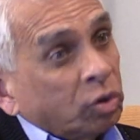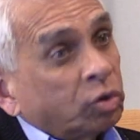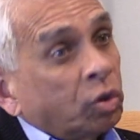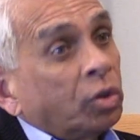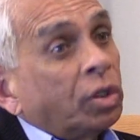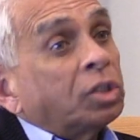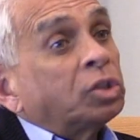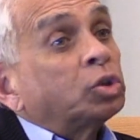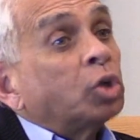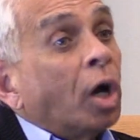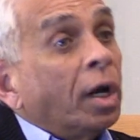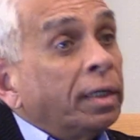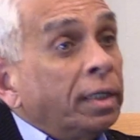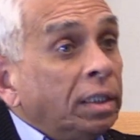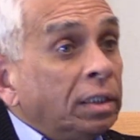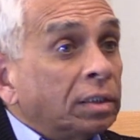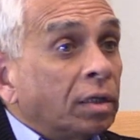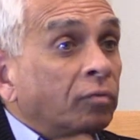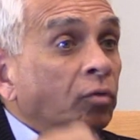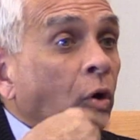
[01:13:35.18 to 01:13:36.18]
So the
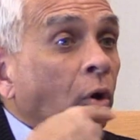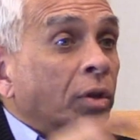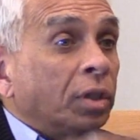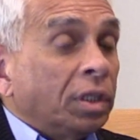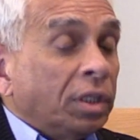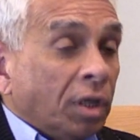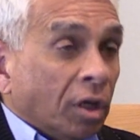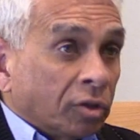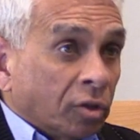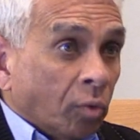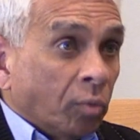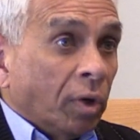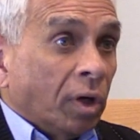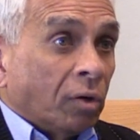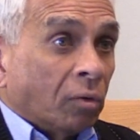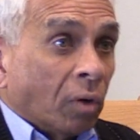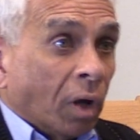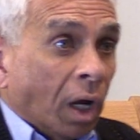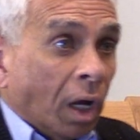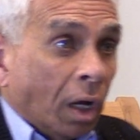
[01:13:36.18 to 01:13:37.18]
Chinese have gone the other way
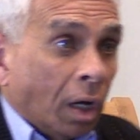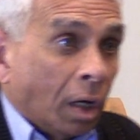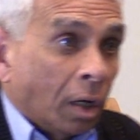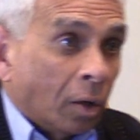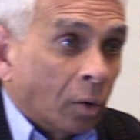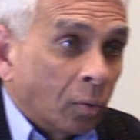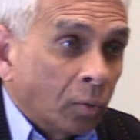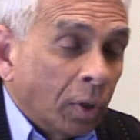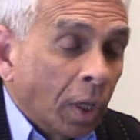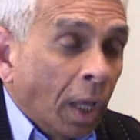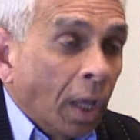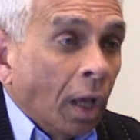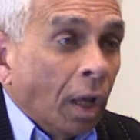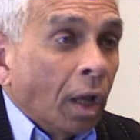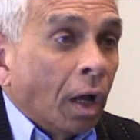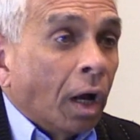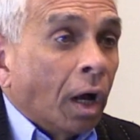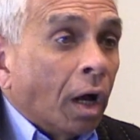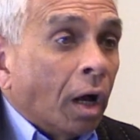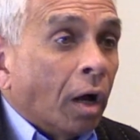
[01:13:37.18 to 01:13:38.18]
around
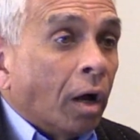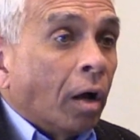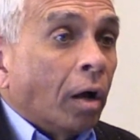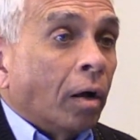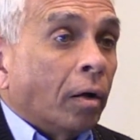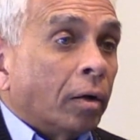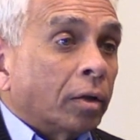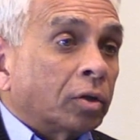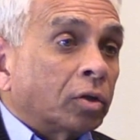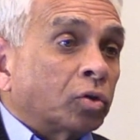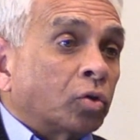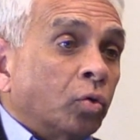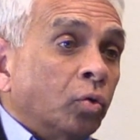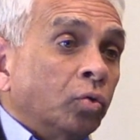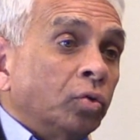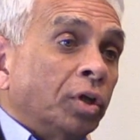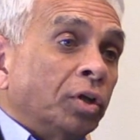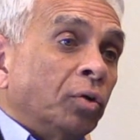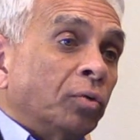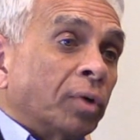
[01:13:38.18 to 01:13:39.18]
through
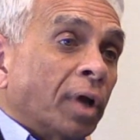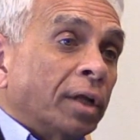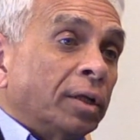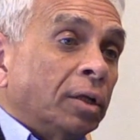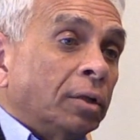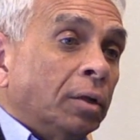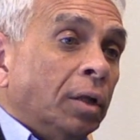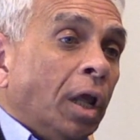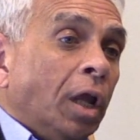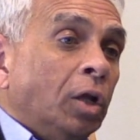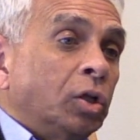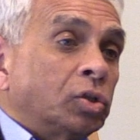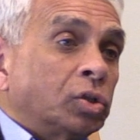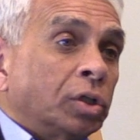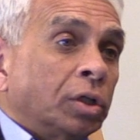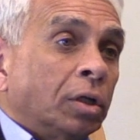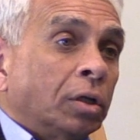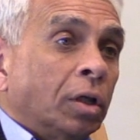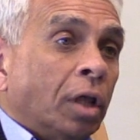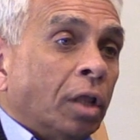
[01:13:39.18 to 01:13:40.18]
the United
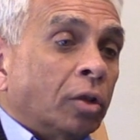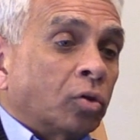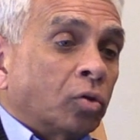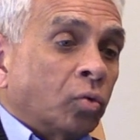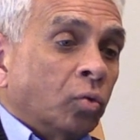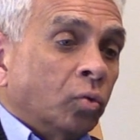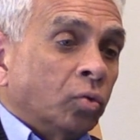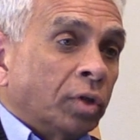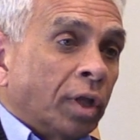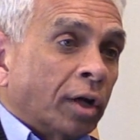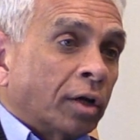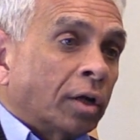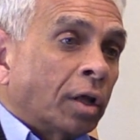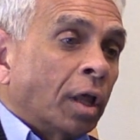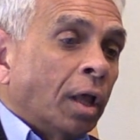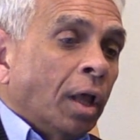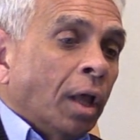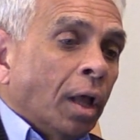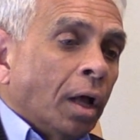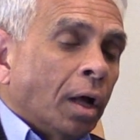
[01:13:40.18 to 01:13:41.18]
Nations and through their
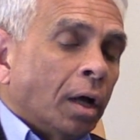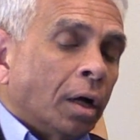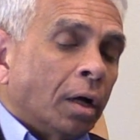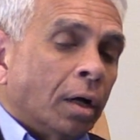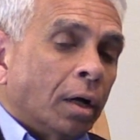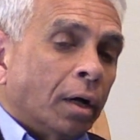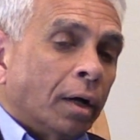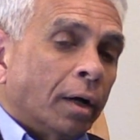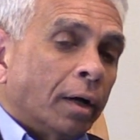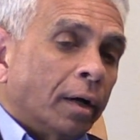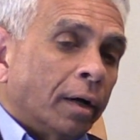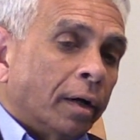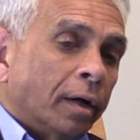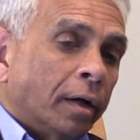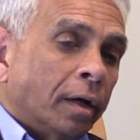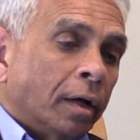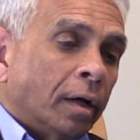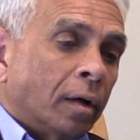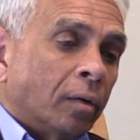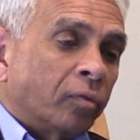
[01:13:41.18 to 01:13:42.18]

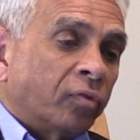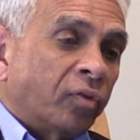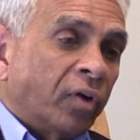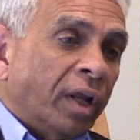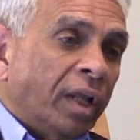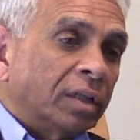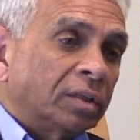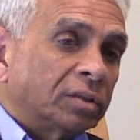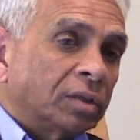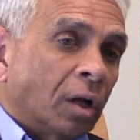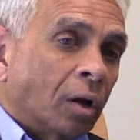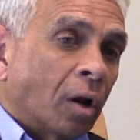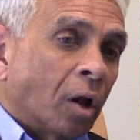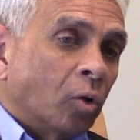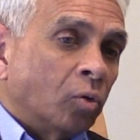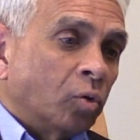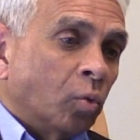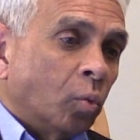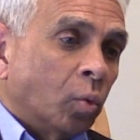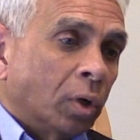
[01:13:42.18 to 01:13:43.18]
friends
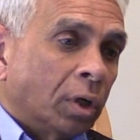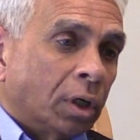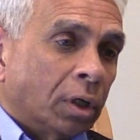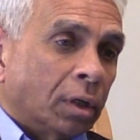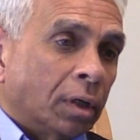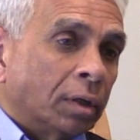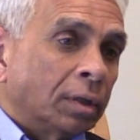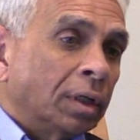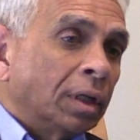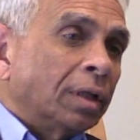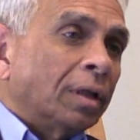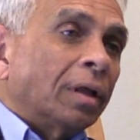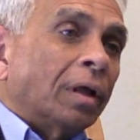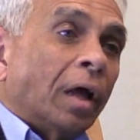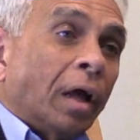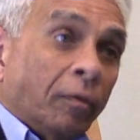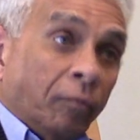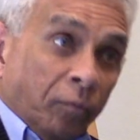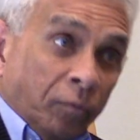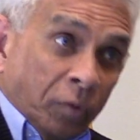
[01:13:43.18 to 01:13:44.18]
around the world,
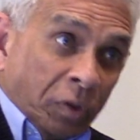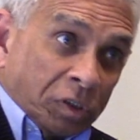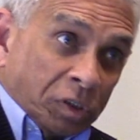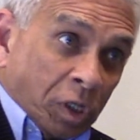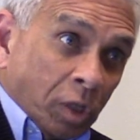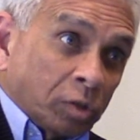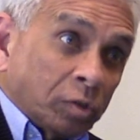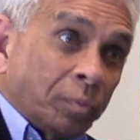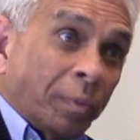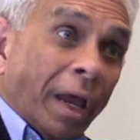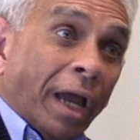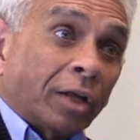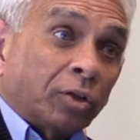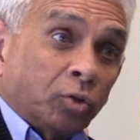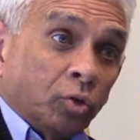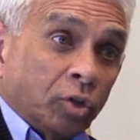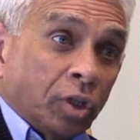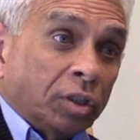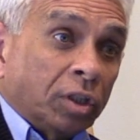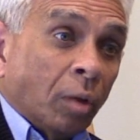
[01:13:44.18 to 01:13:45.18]
which comes back
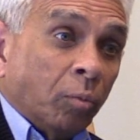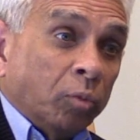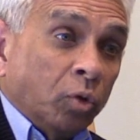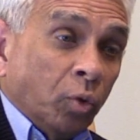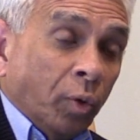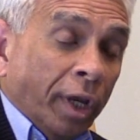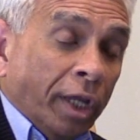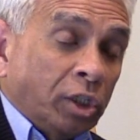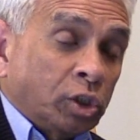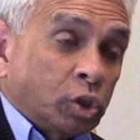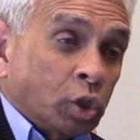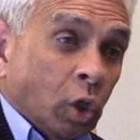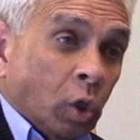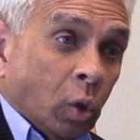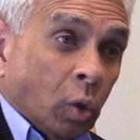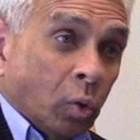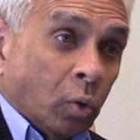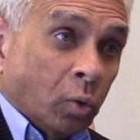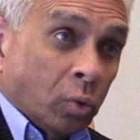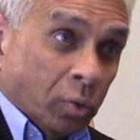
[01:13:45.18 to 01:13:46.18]
to the
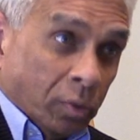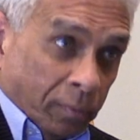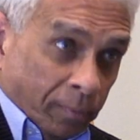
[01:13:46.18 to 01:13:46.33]
WHO,